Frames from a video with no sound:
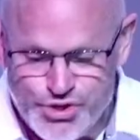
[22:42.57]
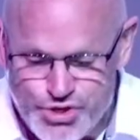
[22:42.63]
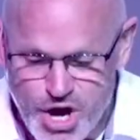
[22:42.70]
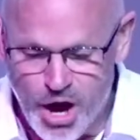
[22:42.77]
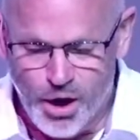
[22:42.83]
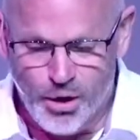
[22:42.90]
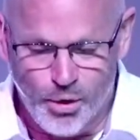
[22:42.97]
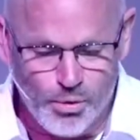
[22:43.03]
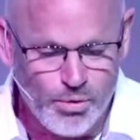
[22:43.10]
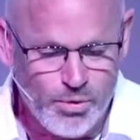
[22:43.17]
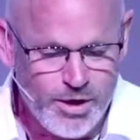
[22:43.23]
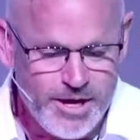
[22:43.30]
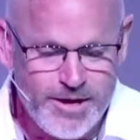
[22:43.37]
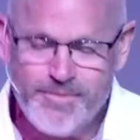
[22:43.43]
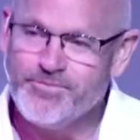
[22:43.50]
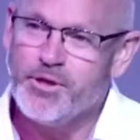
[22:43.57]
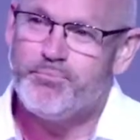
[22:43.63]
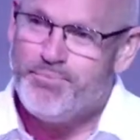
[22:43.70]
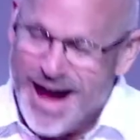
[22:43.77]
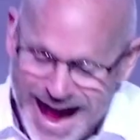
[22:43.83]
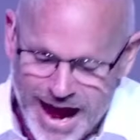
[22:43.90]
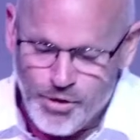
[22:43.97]
to know
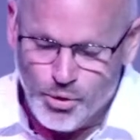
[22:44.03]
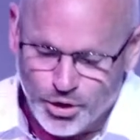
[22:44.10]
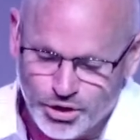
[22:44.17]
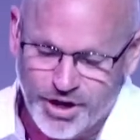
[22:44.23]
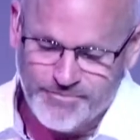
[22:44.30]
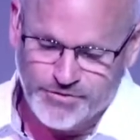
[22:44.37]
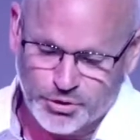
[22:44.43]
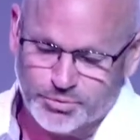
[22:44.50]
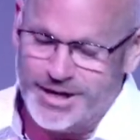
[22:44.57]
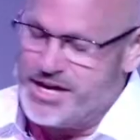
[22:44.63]
the power of the